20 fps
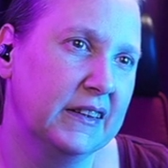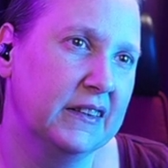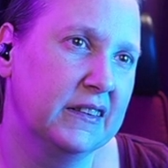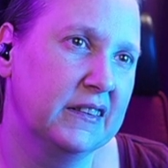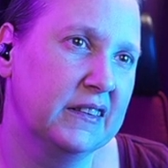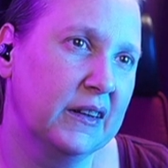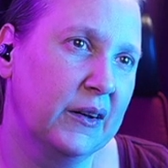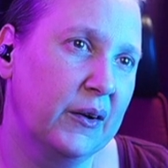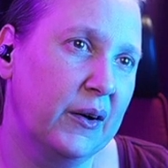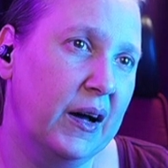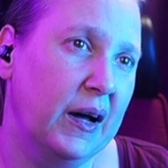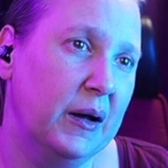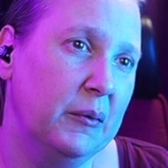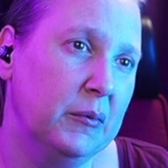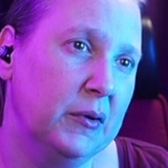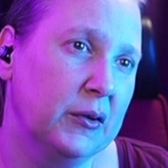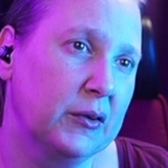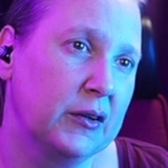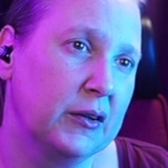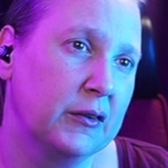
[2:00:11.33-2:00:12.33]
So
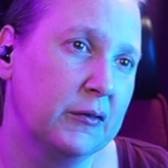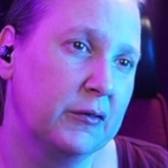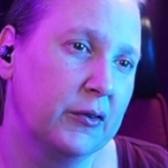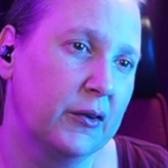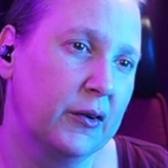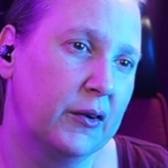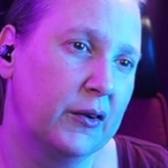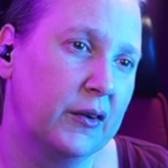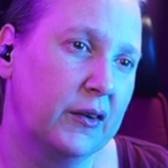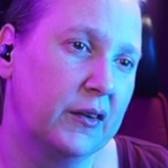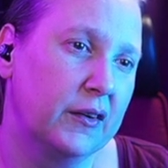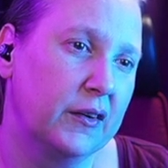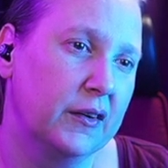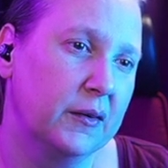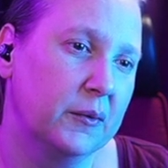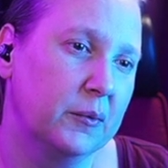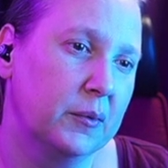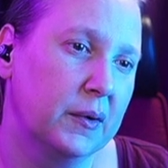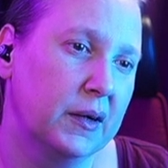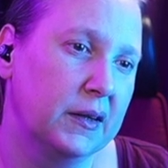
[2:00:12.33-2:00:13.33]
I'm looking
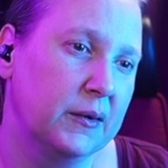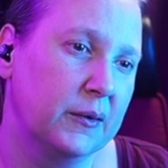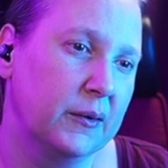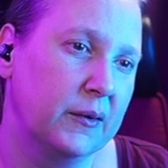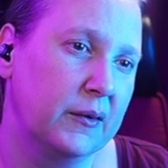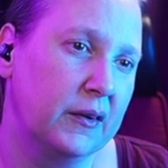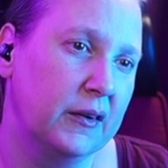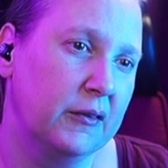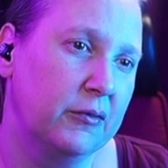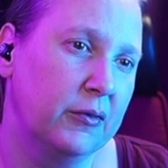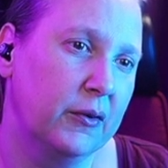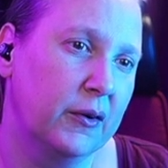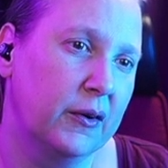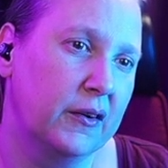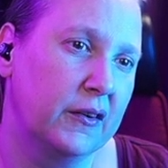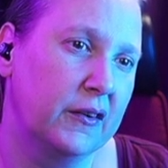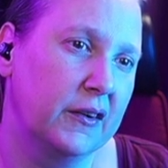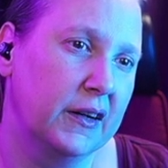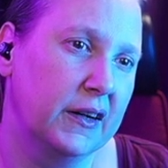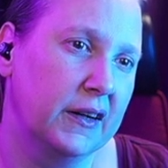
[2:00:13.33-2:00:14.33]
for 1, 2, 3,
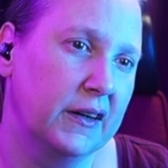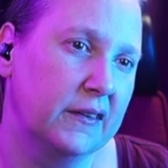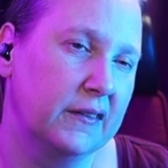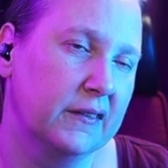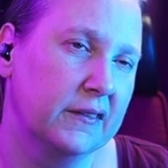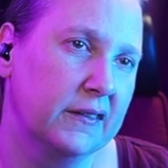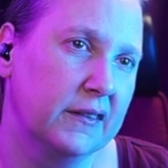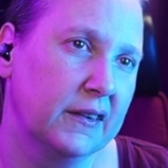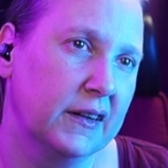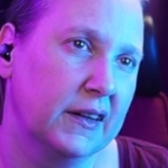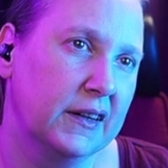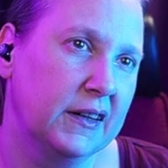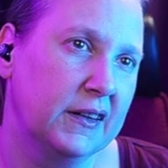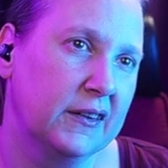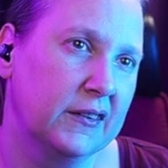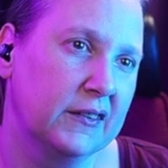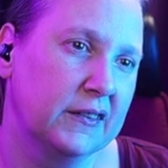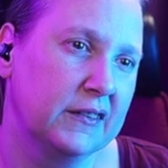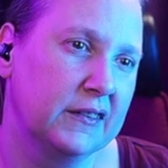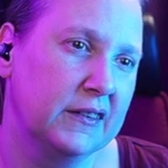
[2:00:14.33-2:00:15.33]
4 here. I
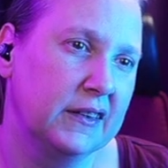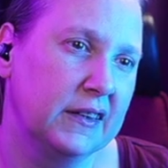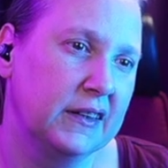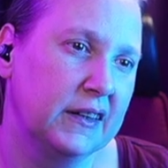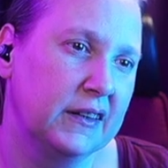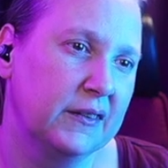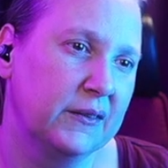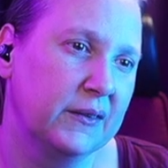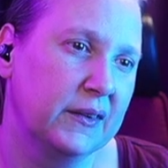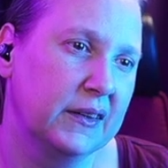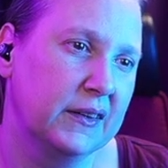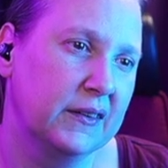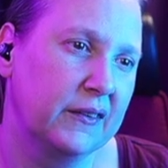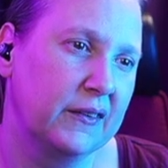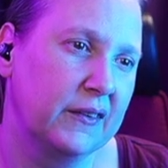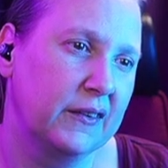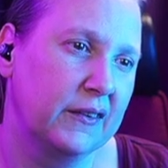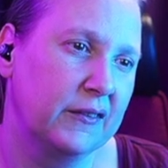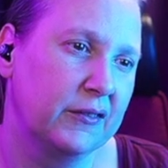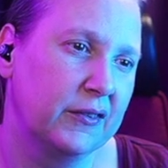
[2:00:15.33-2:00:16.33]
can't see any 1, 2,
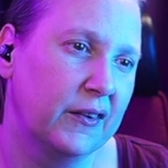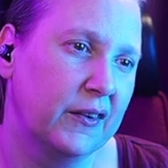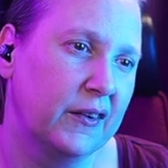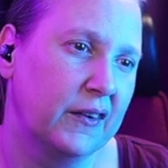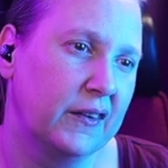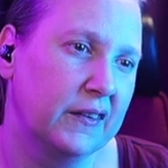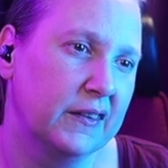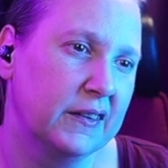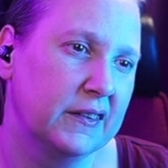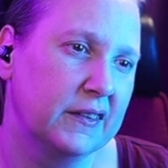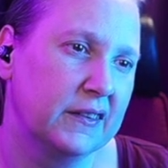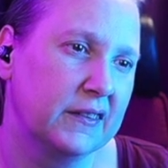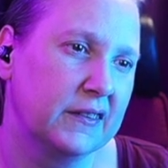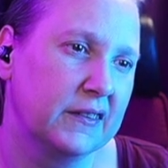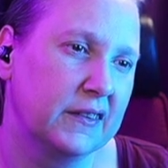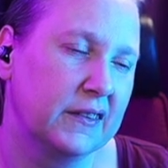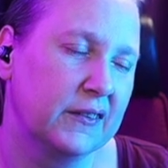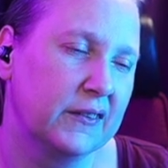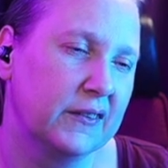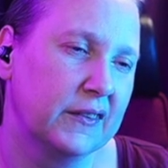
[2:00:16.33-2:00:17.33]
3, 4. This is
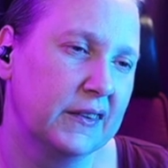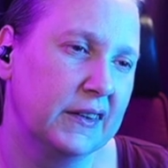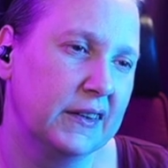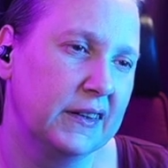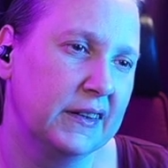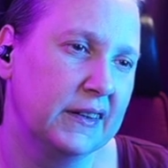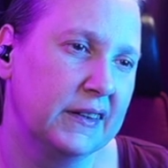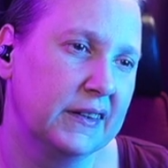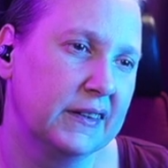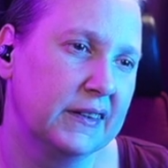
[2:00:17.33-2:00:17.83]
annoying.